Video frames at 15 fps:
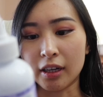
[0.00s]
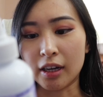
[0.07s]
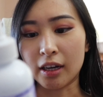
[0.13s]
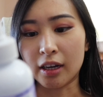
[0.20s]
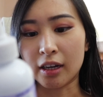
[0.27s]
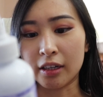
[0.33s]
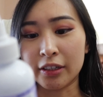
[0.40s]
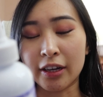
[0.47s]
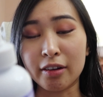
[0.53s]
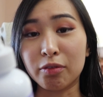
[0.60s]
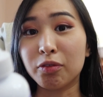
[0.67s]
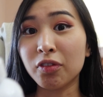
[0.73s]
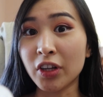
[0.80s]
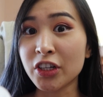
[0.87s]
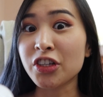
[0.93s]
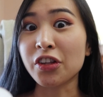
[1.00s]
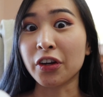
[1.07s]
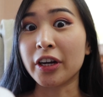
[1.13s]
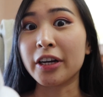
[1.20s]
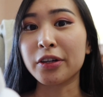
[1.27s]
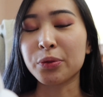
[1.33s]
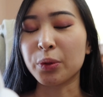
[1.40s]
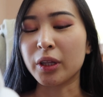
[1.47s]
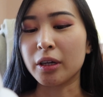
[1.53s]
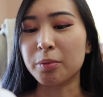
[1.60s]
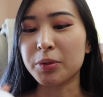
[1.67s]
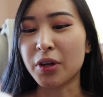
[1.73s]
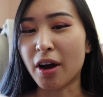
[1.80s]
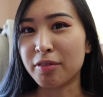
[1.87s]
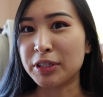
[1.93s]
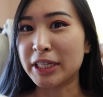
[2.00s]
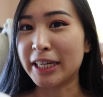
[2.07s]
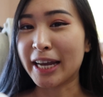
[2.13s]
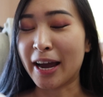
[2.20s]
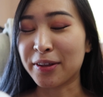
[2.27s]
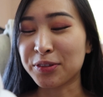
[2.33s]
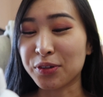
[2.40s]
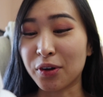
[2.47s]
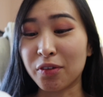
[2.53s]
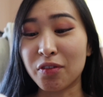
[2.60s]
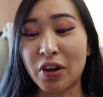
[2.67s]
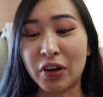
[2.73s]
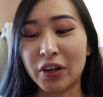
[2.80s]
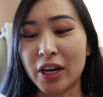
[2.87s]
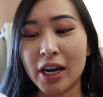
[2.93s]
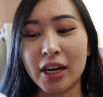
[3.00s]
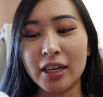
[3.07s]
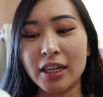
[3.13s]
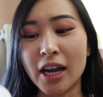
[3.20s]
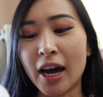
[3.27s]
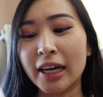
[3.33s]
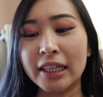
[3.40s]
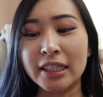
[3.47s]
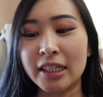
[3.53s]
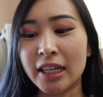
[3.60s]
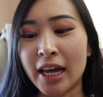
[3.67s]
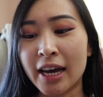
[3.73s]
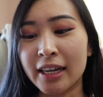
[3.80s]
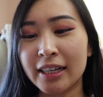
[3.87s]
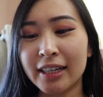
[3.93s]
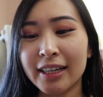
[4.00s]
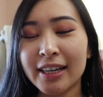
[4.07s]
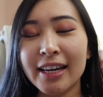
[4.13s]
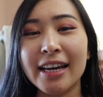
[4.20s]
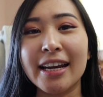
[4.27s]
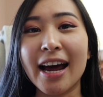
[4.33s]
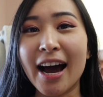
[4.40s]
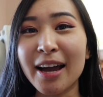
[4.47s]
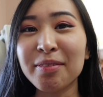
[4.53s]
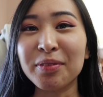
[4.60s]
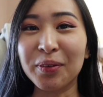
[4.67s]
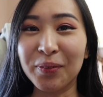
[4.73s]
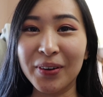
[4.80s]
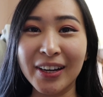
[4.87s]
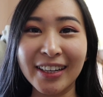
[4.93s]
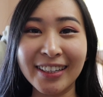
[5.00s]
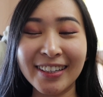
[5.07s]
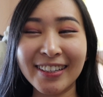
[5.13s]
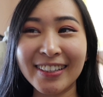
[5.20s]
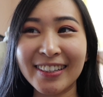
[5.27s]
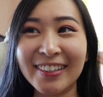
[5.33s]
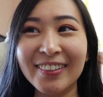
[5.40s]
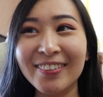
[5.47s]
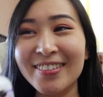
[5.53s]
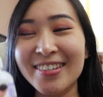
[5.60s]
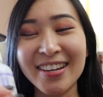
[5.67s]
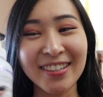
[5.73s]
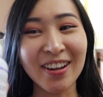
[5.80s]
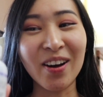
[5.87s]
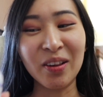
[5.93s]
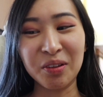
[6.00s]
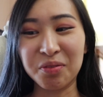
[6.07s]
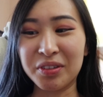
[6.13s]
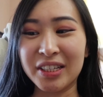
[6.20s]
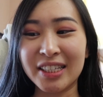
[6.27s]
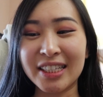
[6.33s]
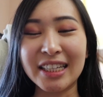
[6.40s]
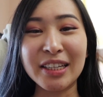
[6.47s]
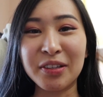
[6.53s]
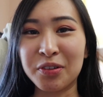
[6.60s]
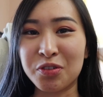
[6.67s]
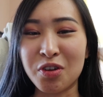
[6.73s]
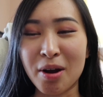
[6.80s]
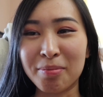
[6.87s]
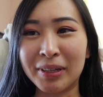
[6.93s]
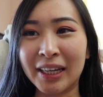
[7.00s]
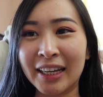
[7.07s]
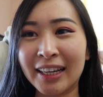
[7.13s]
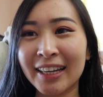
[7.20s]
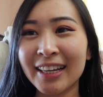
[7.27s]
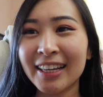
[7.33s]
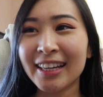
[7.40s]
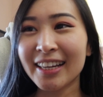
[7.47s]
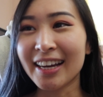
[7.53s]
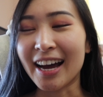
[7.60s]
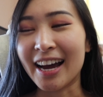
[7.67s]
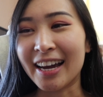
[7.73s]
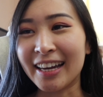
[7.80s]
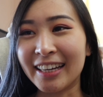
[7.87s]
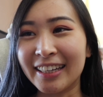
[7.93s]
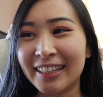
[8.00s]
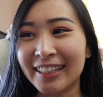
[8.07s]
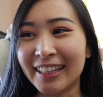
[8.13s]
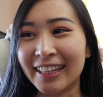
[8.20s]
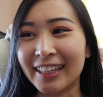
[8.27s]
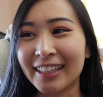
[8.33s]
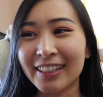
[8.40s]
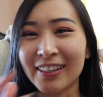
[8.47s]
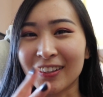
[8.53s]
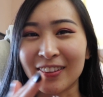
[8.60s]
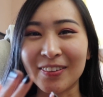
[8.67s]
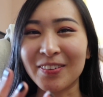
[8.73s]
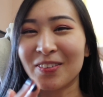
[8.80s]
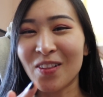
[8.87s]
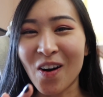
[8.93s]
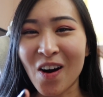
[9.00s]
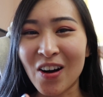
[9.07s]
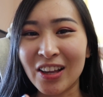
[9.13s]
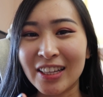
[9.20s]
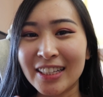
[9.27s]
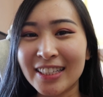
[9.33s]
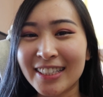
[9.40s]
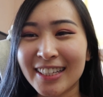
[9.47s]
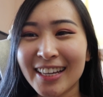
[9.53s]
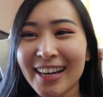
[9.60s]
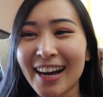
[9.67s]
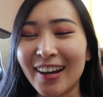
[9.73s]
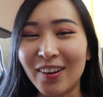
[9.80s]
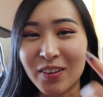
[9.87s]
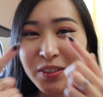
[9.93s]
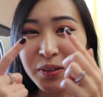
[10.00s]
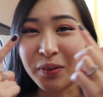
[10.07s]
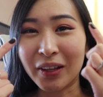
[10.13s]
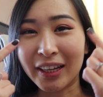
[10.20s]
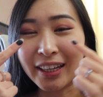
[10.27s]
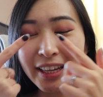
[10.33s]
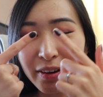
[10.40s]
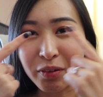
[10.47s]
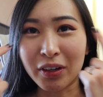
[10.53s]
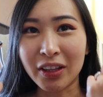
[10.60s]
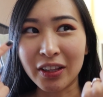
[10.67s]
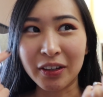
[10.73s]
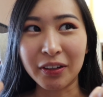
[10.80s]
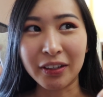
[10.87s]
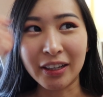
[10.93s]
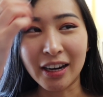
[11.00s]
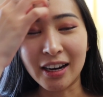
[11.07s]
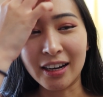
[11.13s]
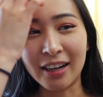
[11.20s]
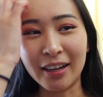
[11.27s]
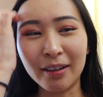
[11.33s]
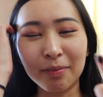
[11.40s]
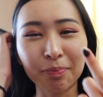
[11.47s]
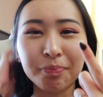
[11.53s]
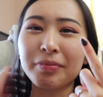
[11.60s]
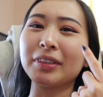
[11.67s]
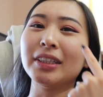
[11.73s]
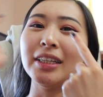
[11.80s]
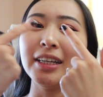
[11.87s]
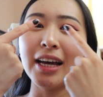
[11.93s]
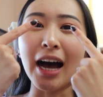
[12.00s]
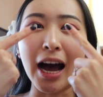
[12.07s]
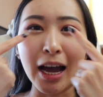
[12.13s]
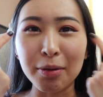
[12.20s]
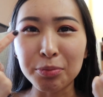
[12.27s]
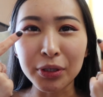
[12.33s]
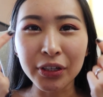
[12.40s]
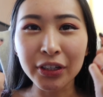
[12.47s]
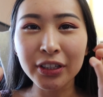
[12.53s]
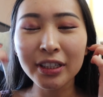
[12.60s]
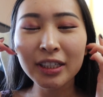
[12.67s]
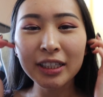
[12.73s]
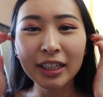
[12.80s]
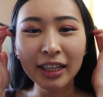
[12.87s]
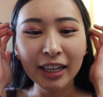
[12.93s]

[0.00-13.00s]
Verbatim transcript: Uh, you had to flush their ears with them, so obviously cats are very not into that. And I'm the one who does all of this ear dropping. I like cut their claws. I also like get rid of their uh, eye boogers.